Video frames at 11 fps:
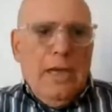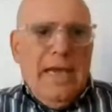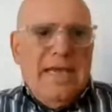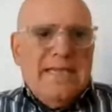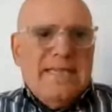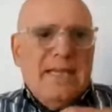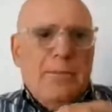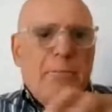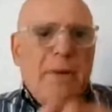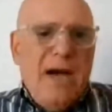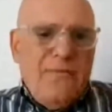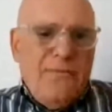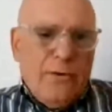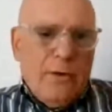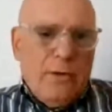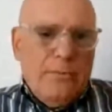as a
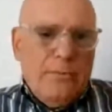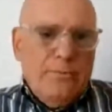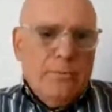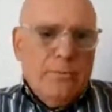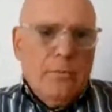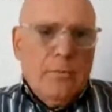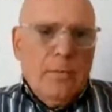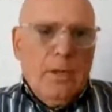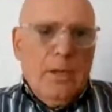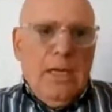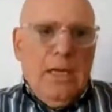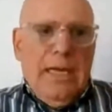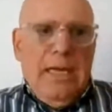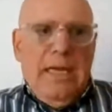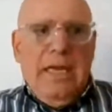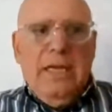buffer
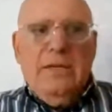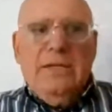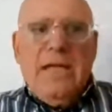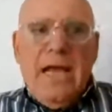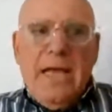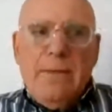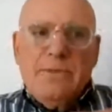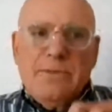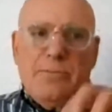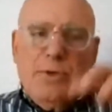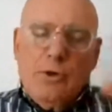in times